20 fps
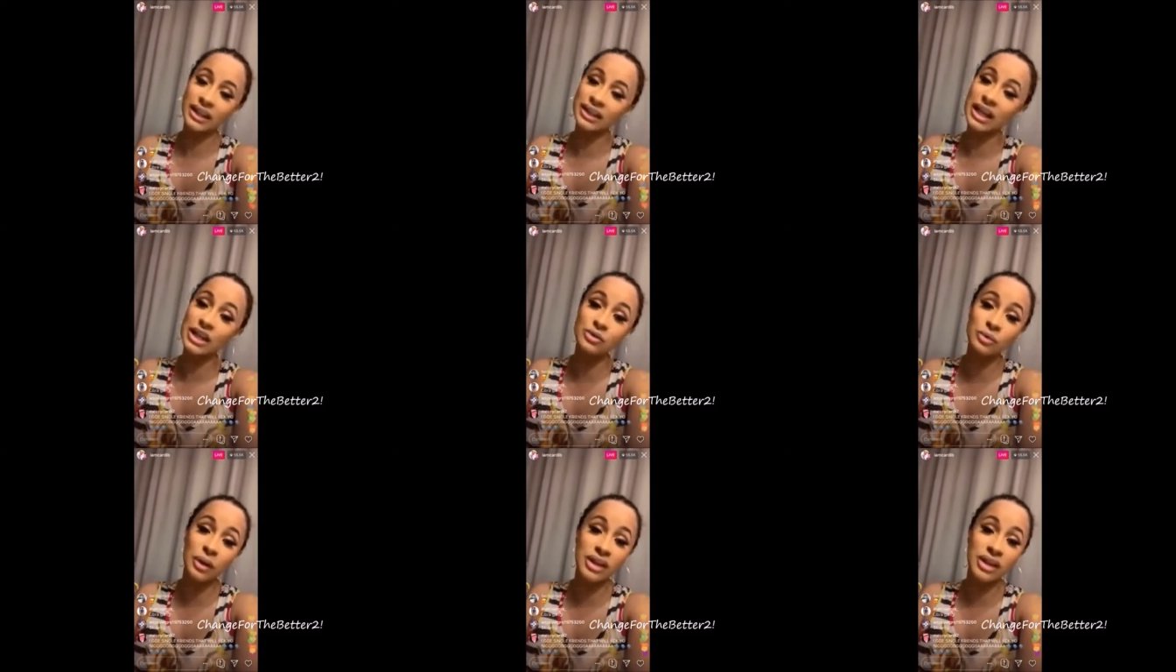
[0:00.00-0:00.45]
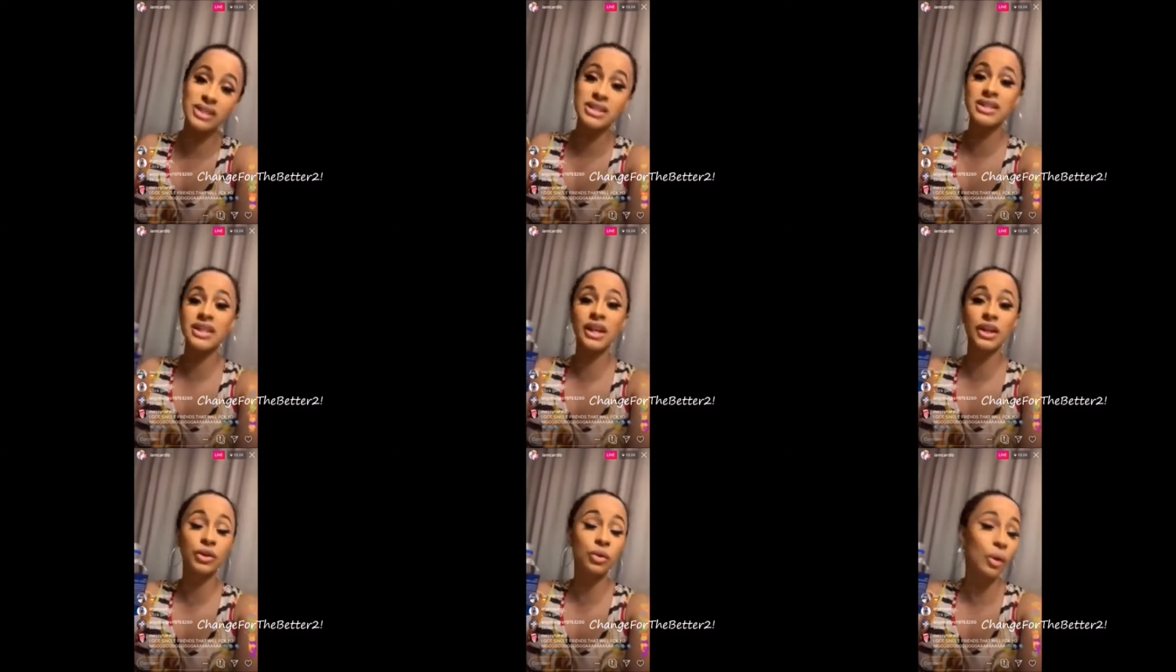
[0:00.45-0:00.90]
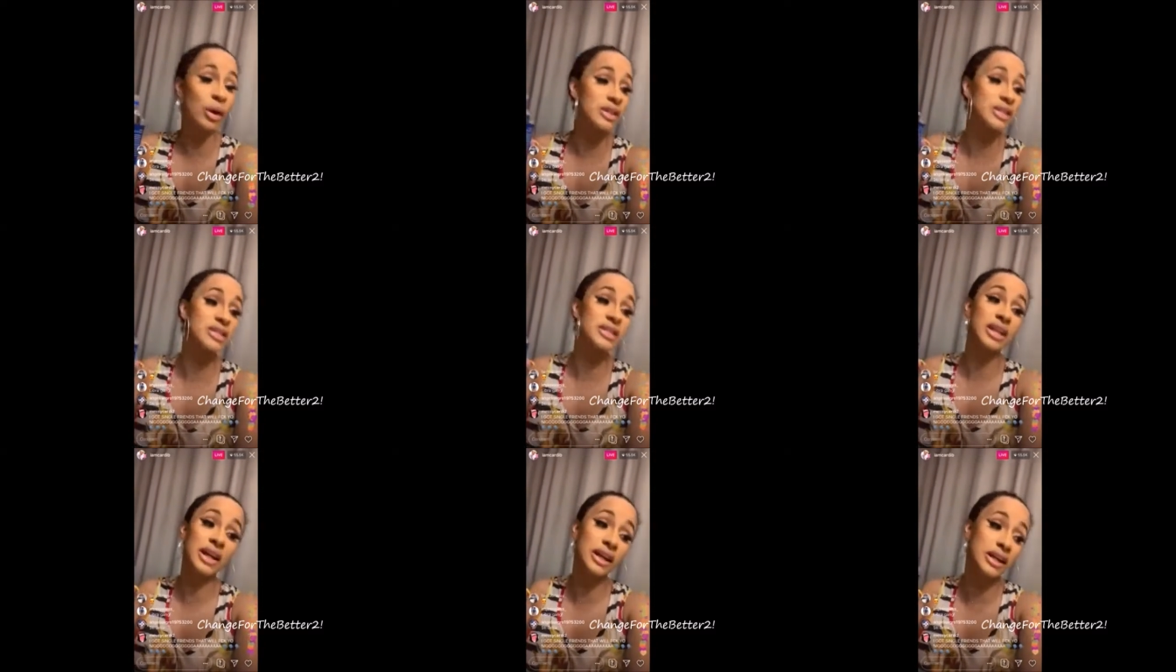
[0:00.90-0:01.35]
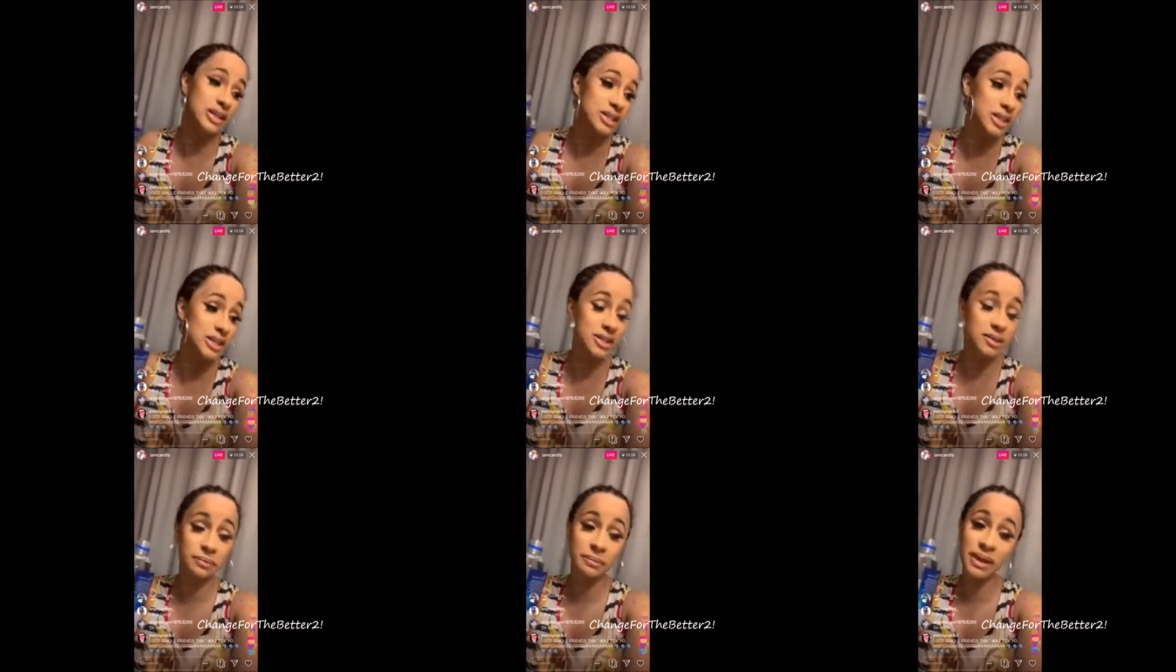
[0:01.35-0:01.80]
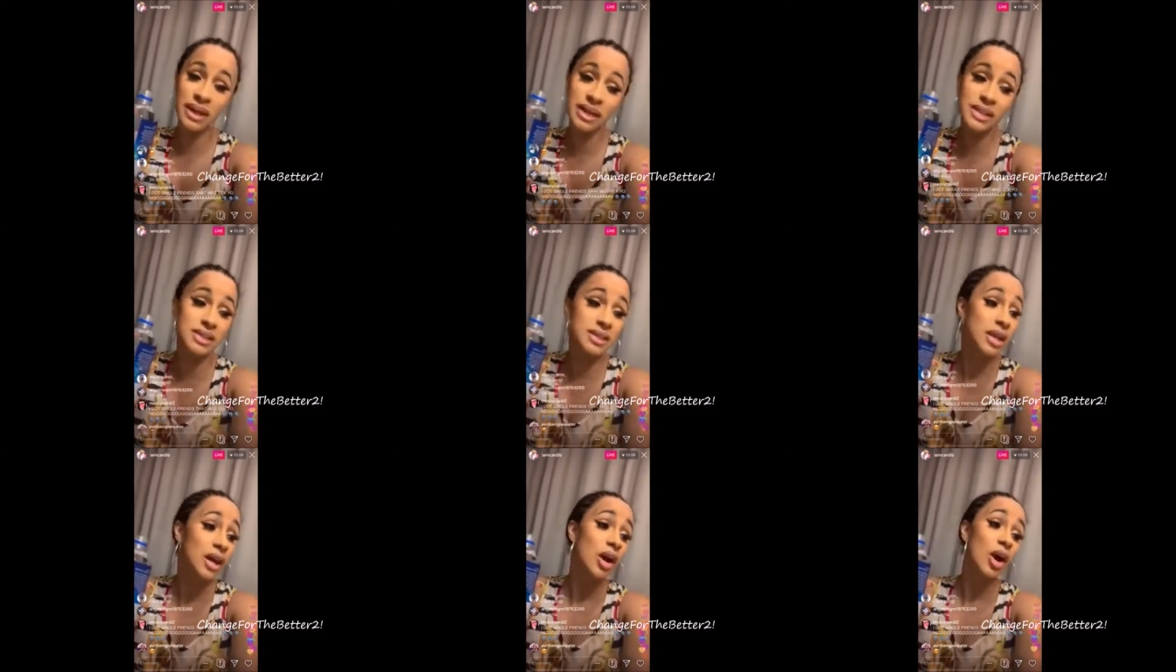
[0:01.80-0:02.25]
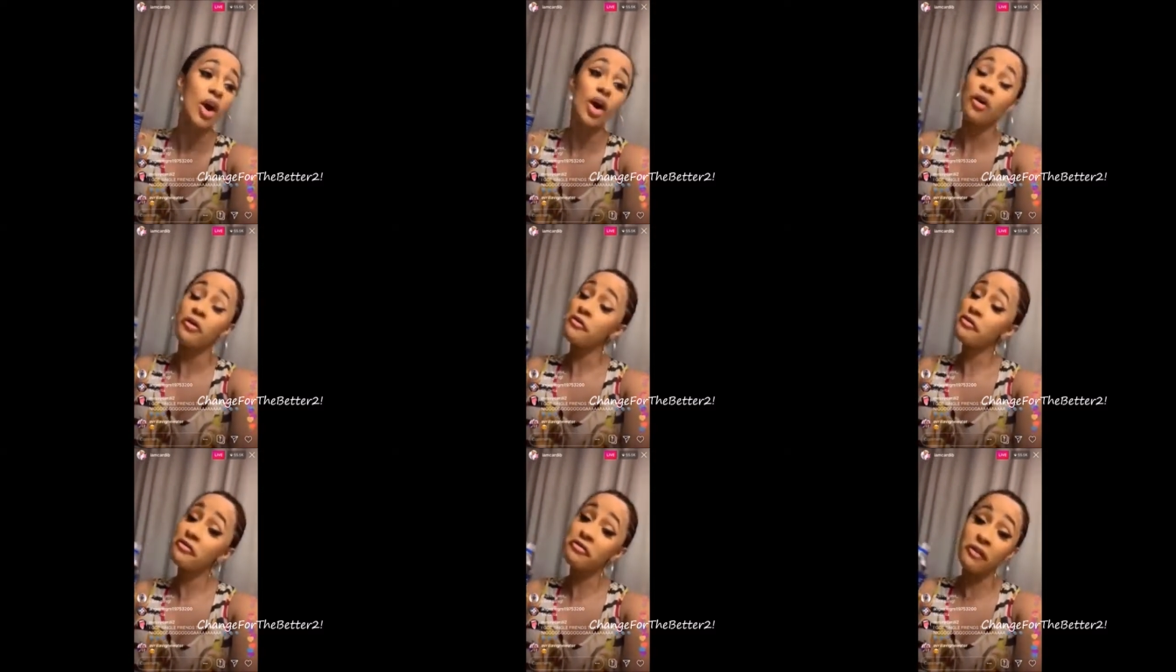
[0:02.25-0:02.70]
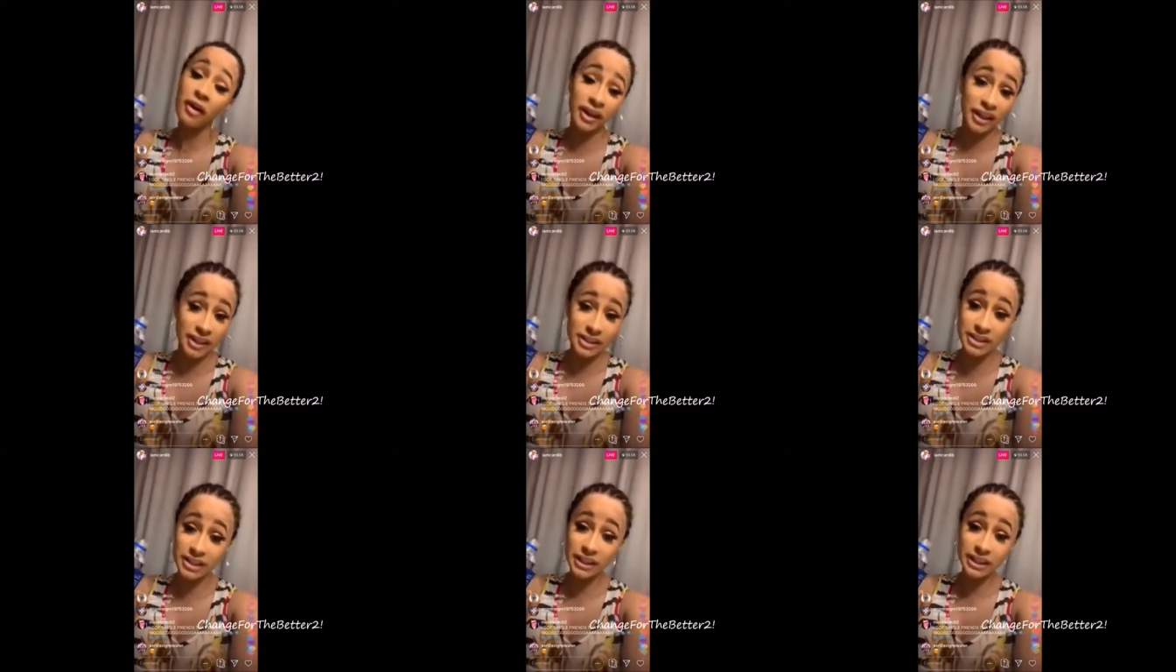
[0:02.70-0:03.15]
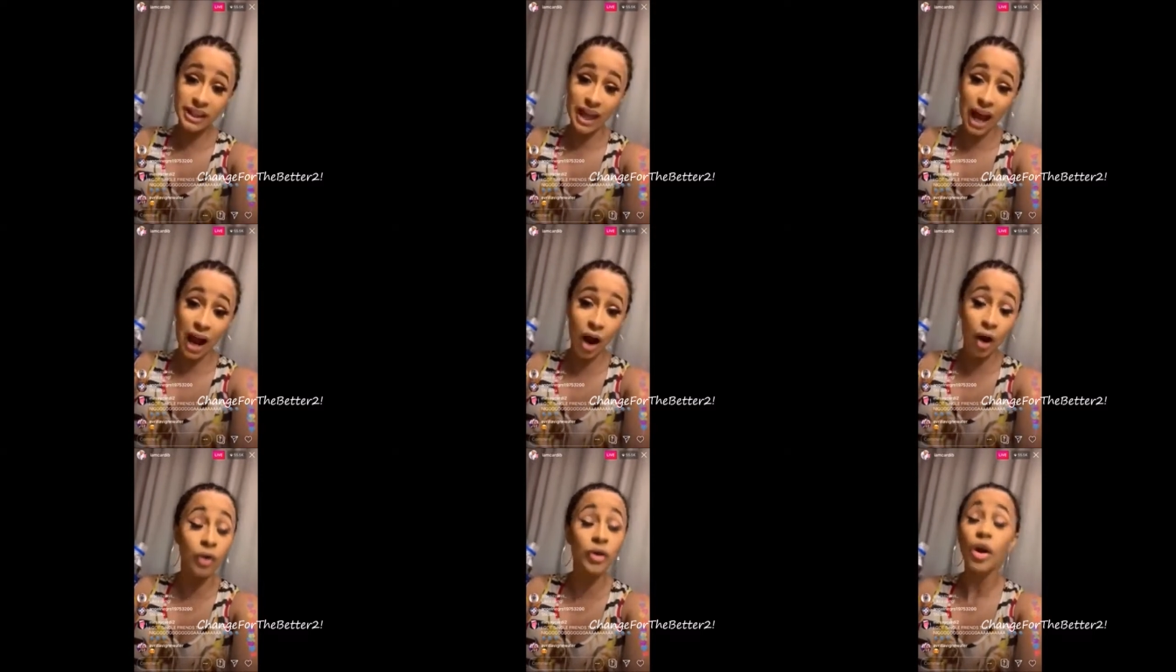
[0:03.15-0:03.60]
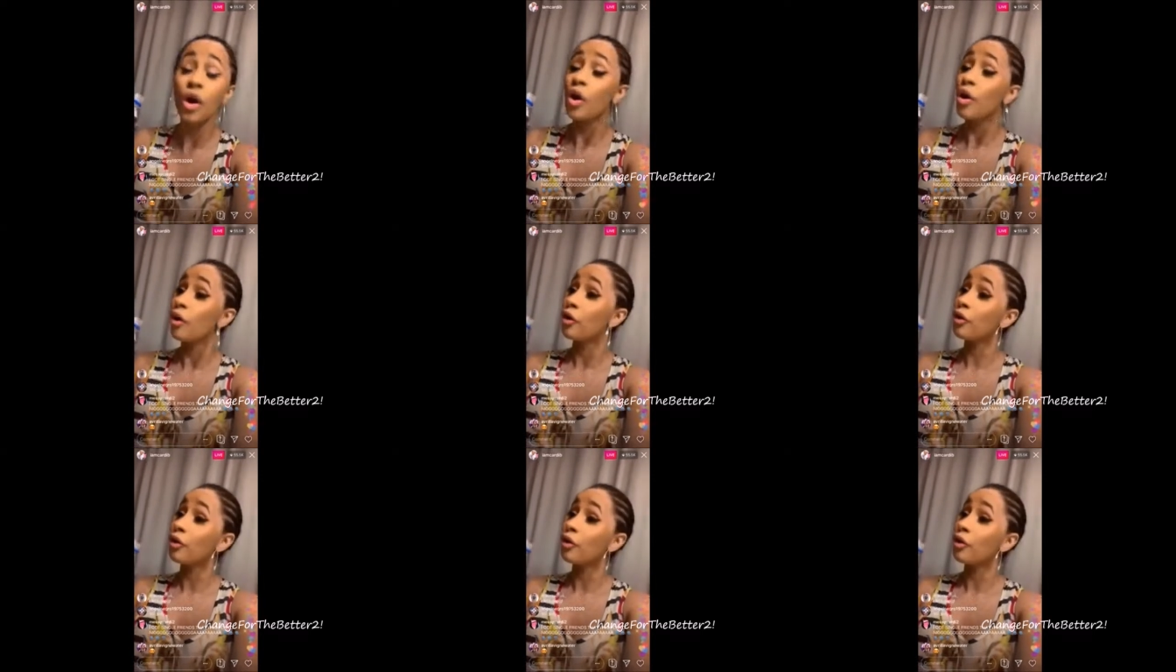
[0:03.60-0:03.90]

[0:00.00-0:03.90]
And that's what I just need to do. I just need to listen to beats, fucking sit down,